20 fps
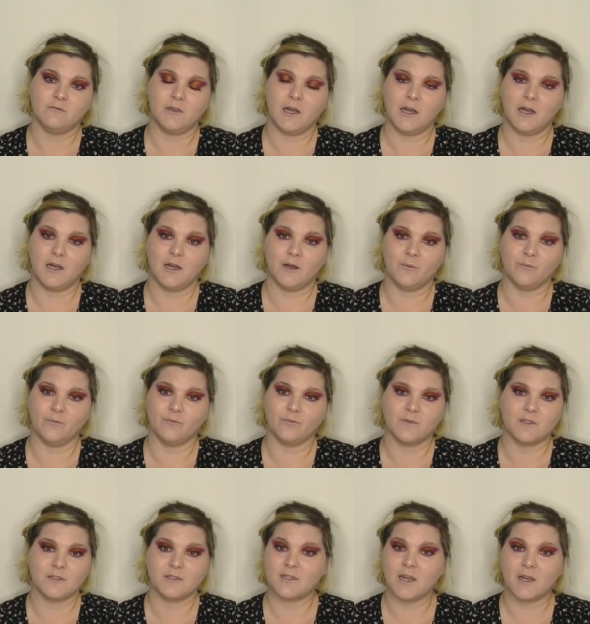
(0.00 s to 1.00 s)
um,
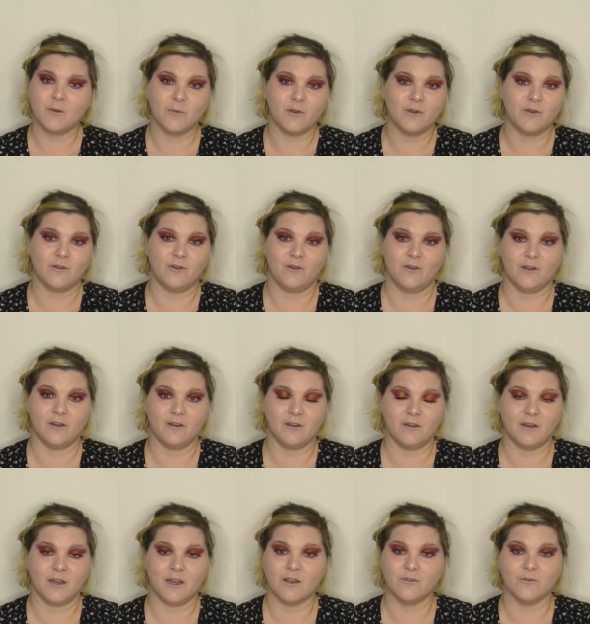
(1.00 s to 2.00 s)
statement
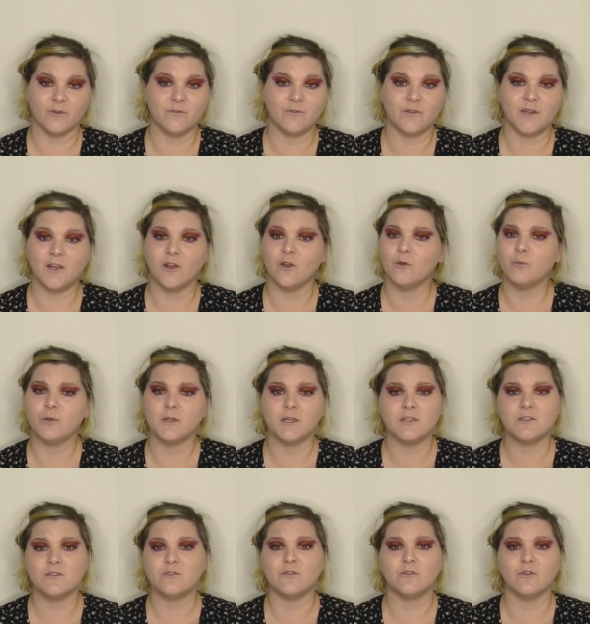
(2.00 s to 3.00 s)
on every video,
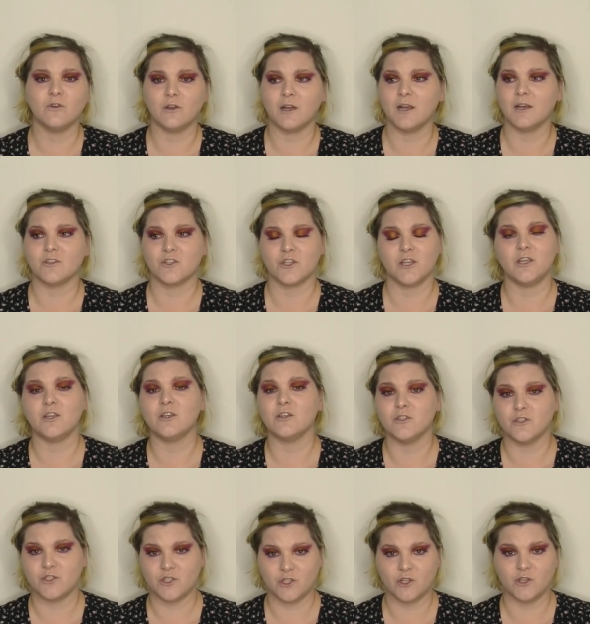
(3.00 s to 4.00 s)
please do not actually
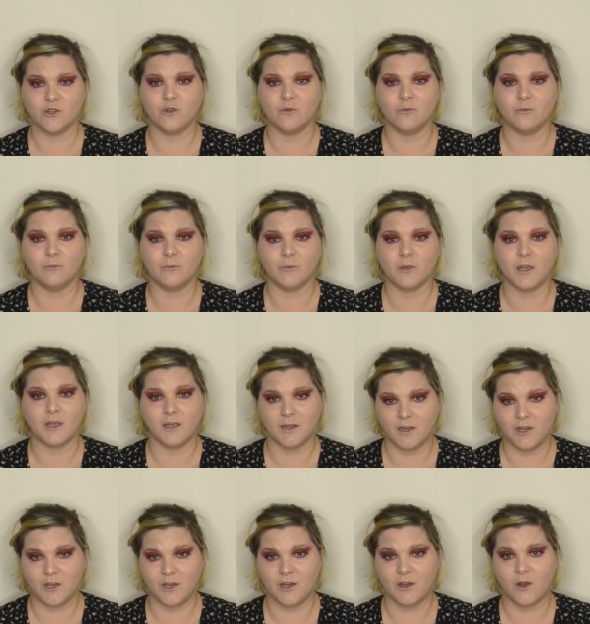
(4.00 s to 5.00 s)
consume
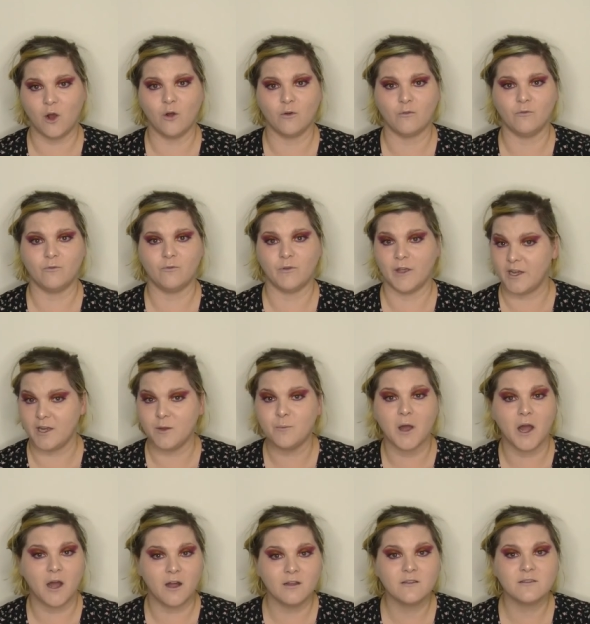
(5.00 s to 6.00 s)
any of any
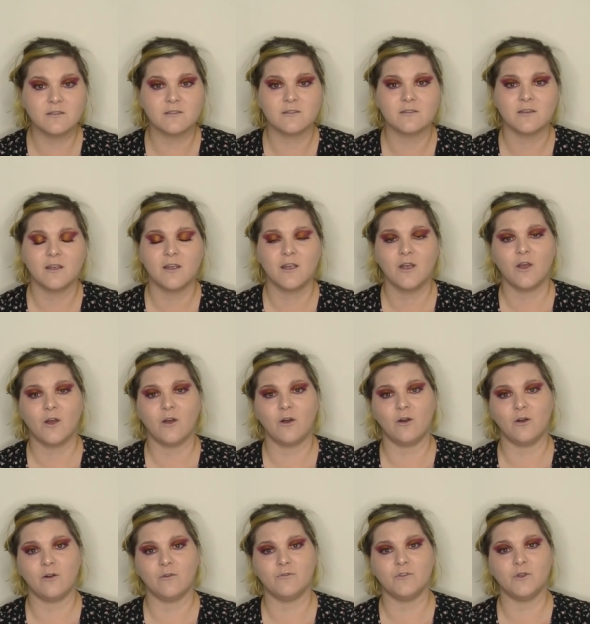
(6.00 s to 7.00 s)
parts
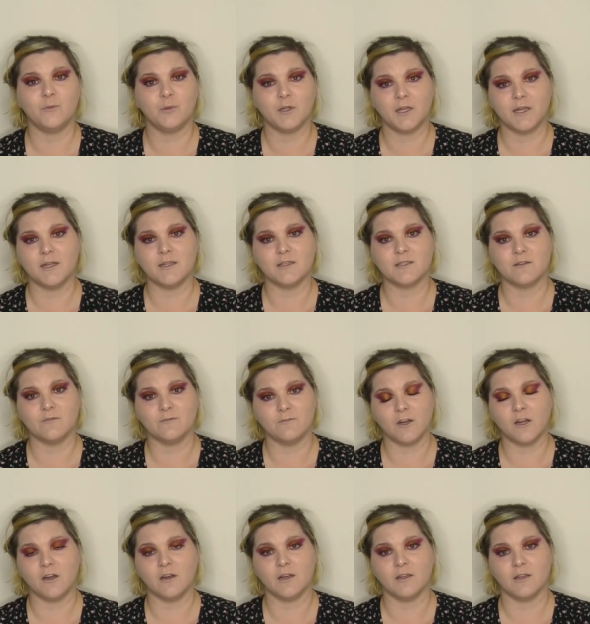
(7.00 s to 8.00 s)
of the plants and
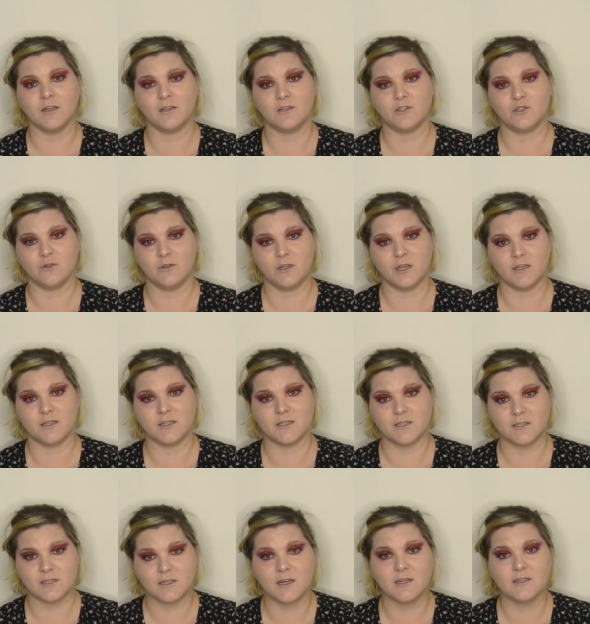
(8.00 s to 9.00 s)
fungi that do get
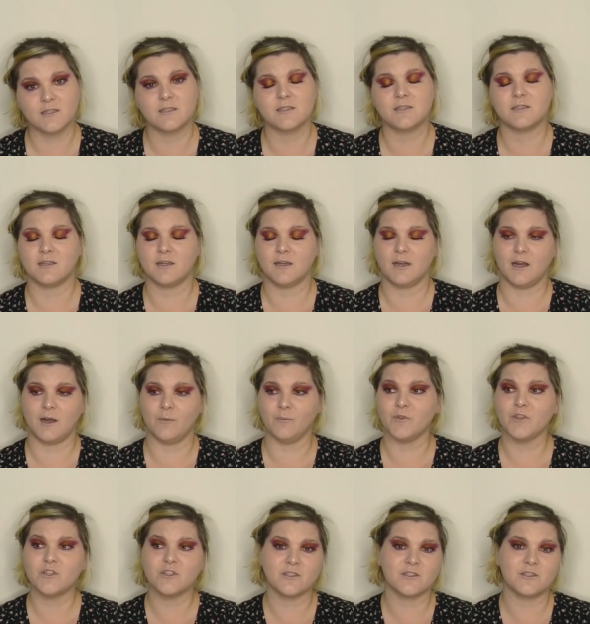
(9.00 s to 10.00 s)
discussed.
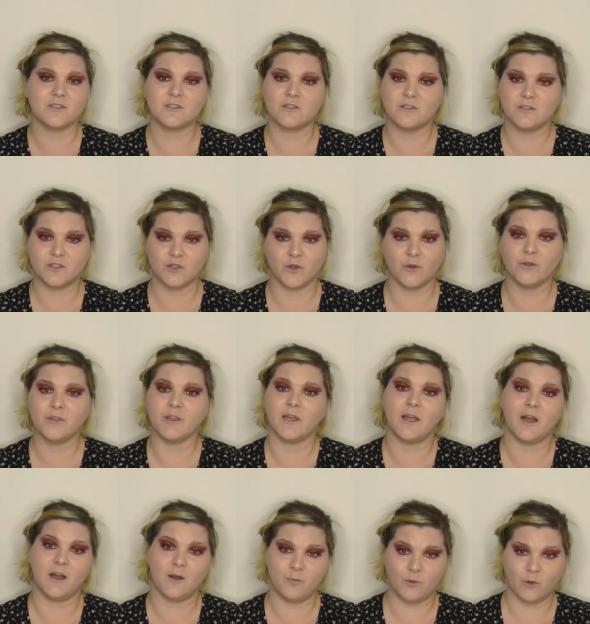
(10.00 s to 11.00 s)
Um, just don't, they
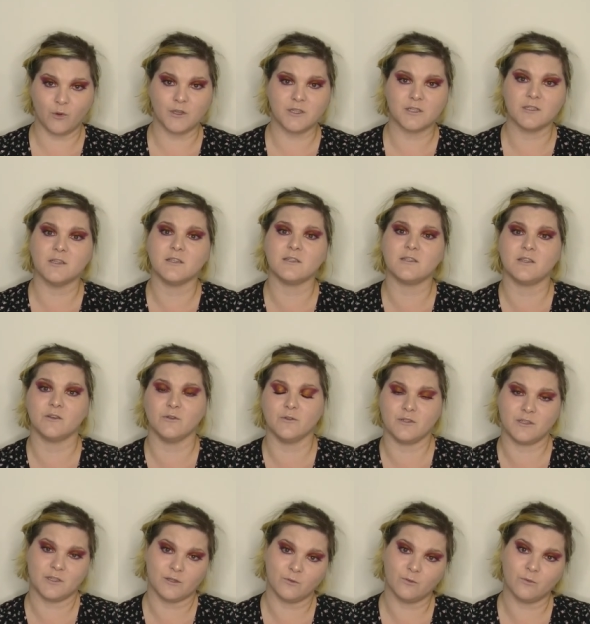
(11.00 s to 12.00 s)
are poisonous, there
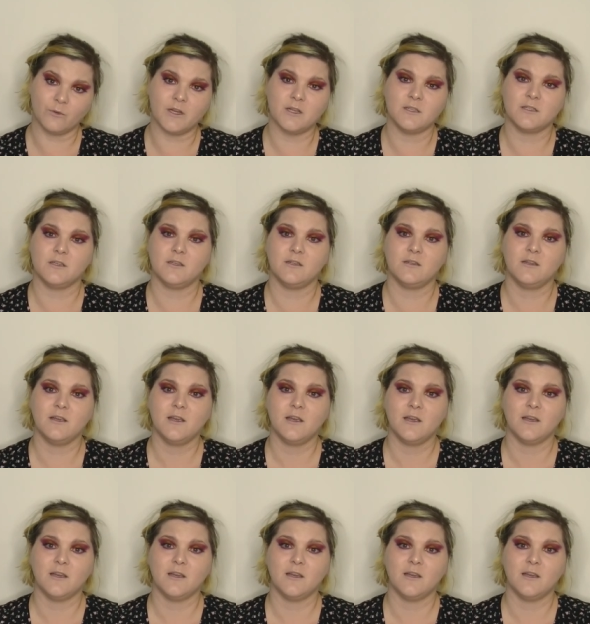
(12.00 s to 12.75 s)
is a reason